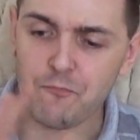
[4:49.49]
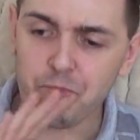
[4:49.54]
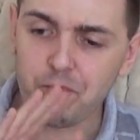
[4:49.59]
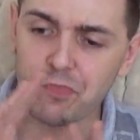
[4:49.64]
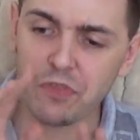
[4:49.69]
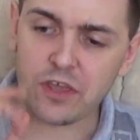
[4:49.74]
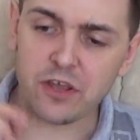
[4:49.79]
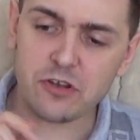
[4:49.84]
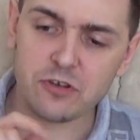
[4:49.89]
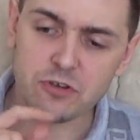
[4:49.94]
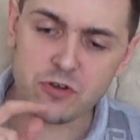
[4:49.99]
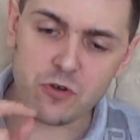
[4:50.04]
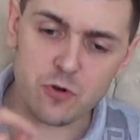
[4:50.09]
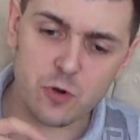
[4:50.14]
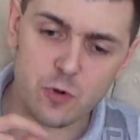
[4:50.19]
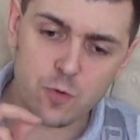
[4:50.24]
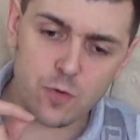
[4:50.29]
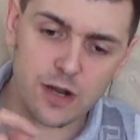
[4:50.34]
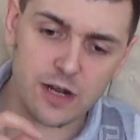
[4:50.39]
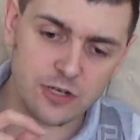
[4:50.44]
it's not
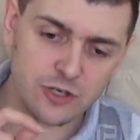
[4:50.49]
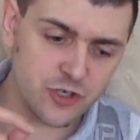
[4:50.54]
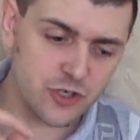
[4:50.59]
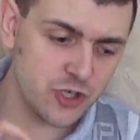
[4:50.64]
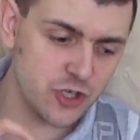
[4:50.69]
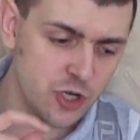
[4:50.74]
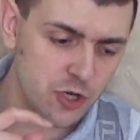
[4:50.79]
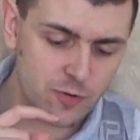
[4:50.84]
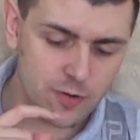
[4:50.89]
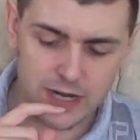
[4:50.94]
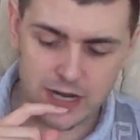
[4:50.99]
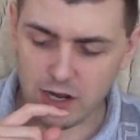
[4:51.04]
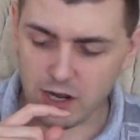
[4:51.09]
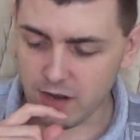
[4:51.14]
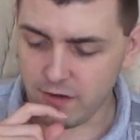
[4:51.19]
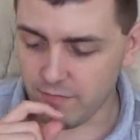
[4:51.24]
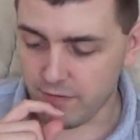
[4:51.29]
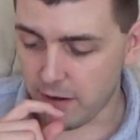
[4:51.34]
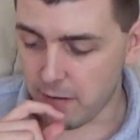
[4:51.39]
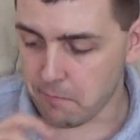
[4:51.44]
quite as chewy
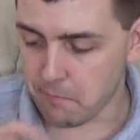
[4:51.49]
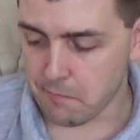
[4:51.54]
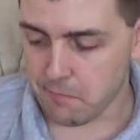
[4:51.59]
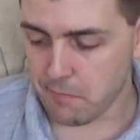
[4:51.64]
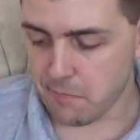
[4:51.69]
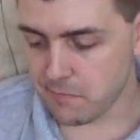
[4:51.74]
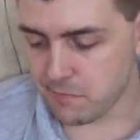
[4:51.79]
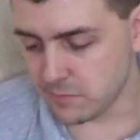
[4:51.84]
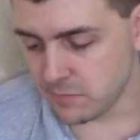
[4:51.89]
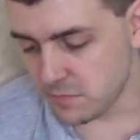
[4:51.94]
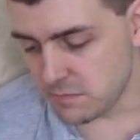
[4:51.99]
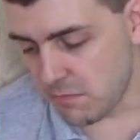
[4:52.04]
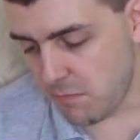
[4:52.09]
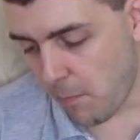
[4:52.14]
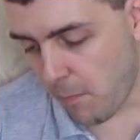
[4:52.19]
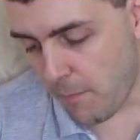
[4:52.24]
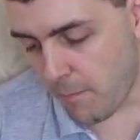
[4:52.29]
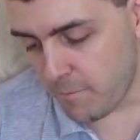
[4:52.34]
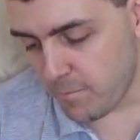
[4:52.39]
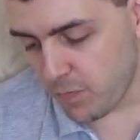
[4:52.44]
either.
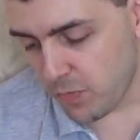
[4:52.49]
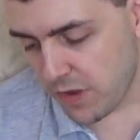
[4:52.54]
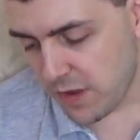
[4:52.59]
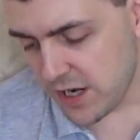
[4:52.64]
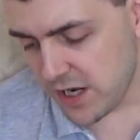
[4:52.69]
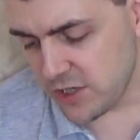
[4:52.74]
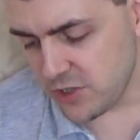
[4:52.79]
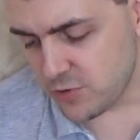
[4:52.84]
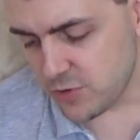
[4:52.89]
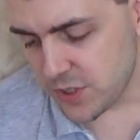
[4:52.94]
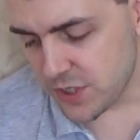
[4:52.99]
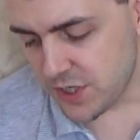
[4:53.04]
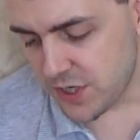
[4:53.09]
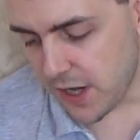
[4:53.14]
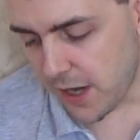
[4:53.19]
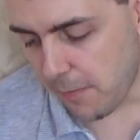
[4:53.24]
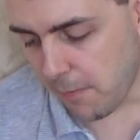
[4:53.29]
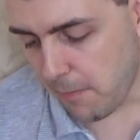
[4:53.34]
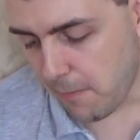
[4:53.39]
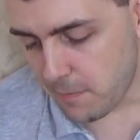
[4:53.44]

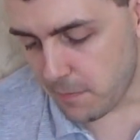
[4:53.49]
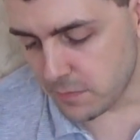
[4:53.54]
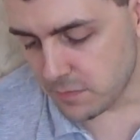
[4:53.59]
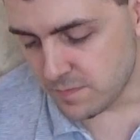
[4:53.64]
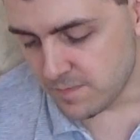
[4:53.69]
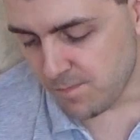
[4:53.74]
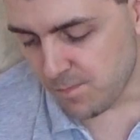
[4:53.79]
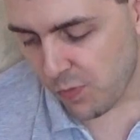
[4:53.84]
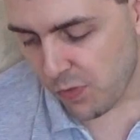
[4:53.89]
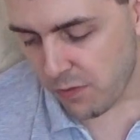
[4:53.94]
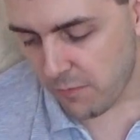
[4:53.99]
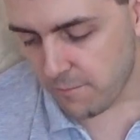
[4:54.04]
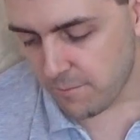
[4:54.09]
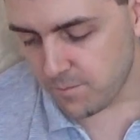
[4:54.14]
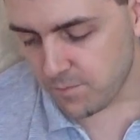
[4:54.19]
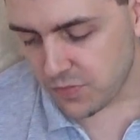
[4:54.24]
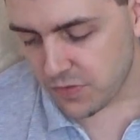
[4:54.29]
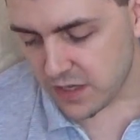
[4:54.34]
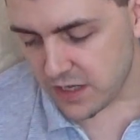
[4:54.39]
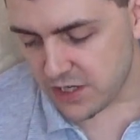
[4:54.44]
Interesting.
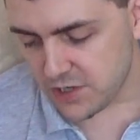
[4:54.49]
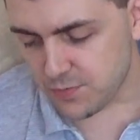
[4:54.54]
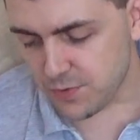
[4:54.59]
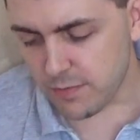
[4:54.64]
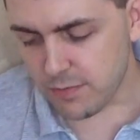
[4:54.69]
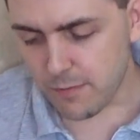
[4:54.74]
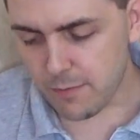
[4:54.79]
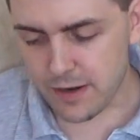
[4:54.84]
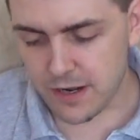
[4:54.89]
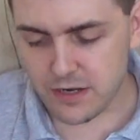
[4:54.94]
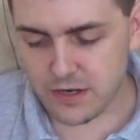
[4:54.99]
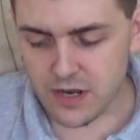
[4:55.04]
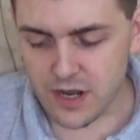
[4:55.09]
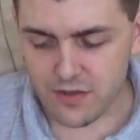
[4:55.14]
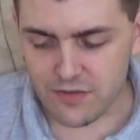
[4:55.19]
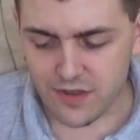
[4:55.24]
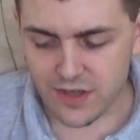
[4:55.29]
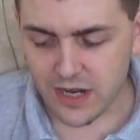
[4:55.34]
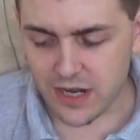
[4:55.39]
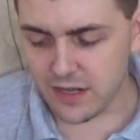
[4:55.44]
There's probably
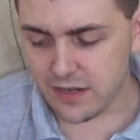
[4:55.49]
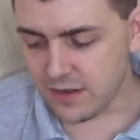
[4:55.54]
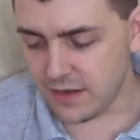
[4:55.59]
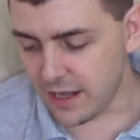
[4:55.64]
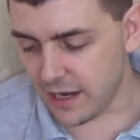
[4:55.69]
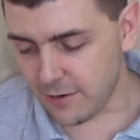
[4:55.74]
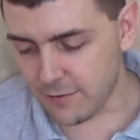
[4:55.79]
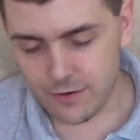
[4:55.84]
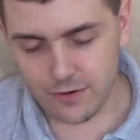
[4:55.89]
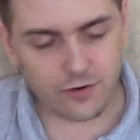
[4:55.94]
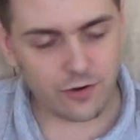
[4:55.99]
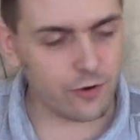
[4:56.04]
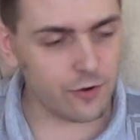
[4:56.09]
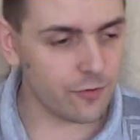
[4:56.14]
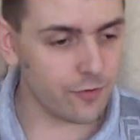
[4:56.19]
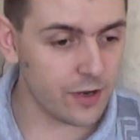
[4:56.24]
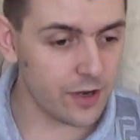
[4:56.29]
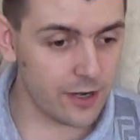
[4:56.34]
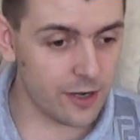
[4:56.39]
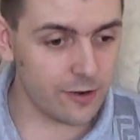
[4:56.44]
nothing in there at all,
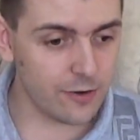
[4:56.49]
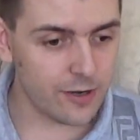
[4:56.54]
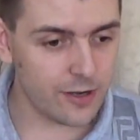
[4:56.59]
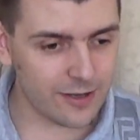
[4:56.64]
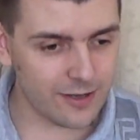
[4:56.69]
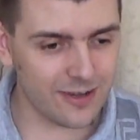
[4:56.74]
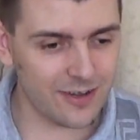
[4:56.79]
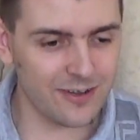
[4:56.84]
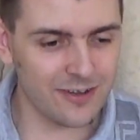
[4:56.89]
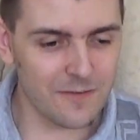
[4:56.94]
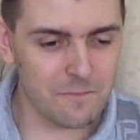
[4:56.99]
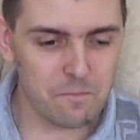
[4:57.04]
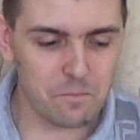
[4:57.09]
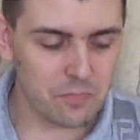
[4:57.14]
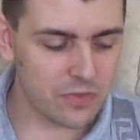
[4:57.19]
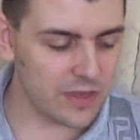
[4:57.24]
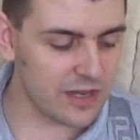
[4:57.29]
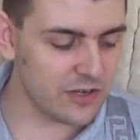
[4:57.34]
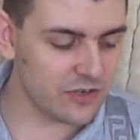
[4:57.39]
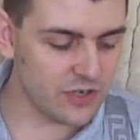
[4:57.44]
like
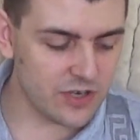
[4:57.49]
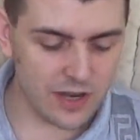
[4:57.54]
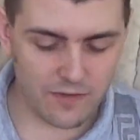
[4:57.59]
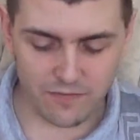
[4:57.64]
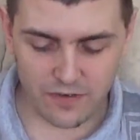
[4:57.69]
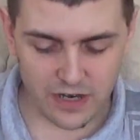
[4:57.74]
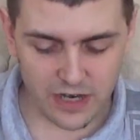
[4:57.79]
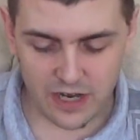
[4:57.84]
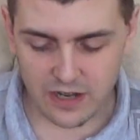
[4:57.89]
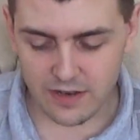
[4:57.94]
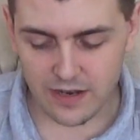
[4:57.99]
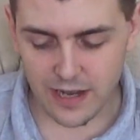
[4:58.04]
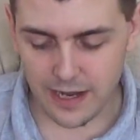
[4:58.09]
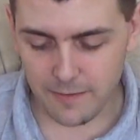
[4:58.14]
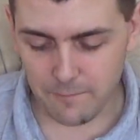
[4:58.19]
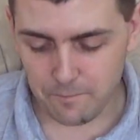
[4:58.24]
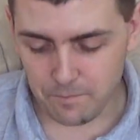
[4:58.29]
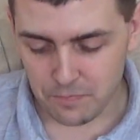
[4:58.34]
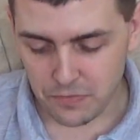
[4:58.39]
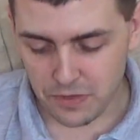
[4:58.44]
there's nothing in
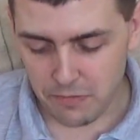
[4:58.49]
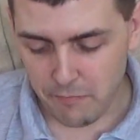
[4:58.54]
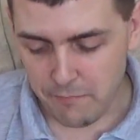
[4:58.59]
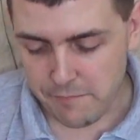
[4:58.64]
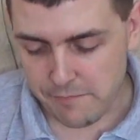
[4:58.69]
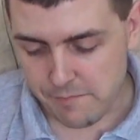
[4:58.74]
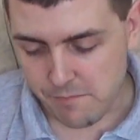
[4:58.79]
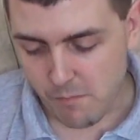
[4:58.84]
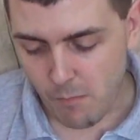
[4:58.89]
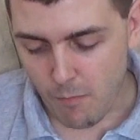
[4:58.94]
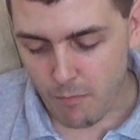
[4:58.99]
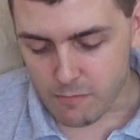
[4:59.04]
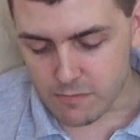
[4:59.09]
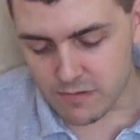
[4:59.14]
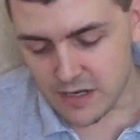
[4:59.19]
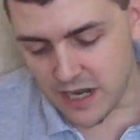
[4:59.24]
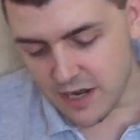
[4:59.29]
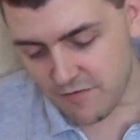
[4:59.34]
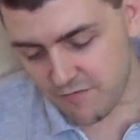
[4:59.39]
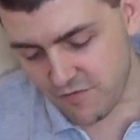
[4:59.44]
that
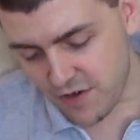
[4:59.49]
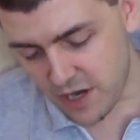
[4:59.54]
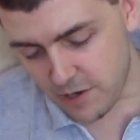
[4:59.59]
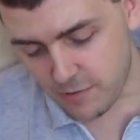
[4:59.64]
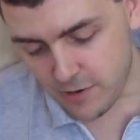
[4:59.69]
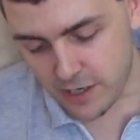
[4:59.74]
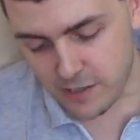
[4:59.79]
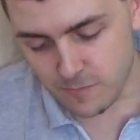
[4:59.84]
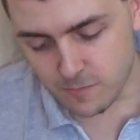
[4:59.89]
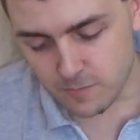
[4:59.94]
theory.